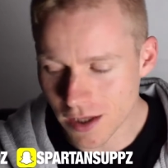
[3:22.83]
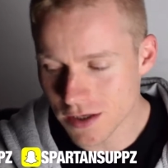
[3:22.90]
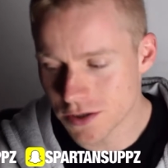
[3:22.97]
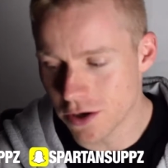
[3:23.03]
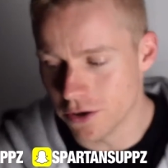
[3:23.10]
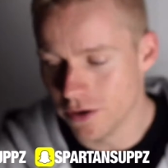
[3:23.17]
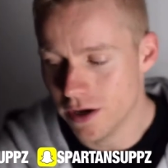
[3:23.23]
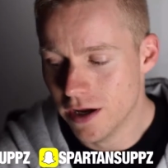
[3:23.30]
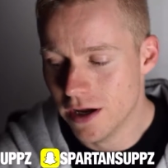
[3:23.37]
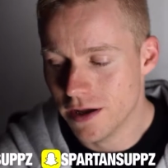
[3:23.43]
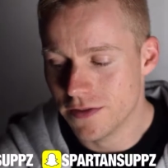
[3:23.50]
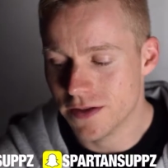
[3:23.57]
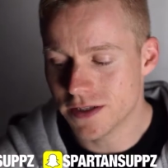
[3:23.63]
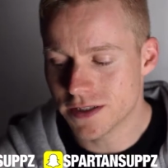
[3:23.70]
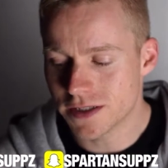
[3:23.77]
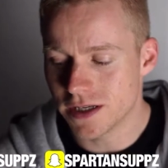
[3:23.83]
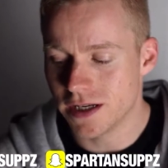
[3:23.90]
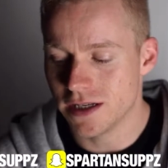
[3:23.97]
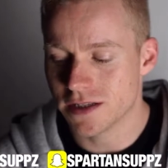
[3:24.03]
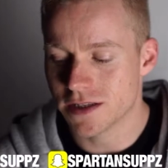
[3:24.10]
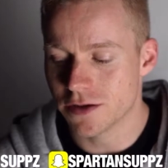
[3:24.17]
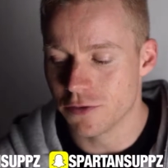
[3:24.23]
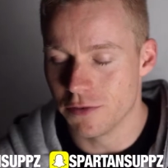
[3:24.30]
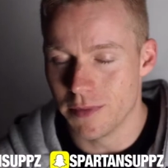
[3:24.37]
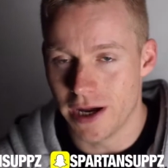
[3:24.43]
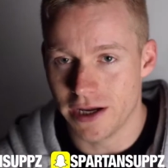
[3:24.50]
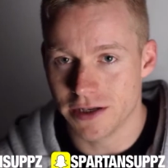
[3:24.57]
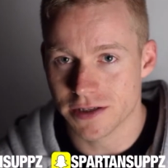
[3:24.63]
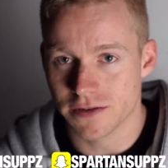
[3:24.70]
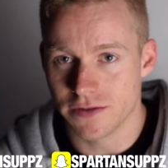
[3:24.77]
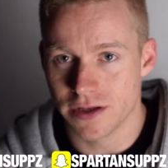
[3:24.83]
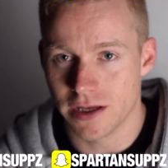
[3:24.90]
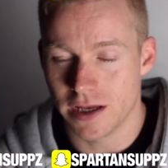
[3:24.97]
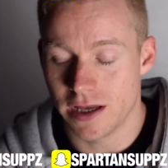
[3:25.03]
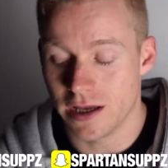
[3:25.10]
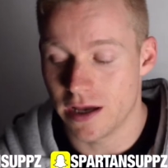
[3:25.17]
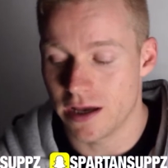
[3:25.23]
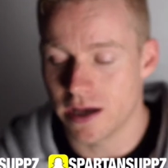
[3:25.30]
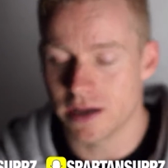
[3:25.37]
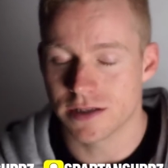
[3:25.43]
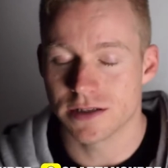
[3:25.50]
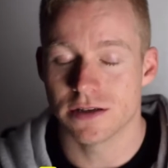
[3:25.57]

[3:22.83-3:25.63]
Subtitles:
So this is the remainders of the EAAs.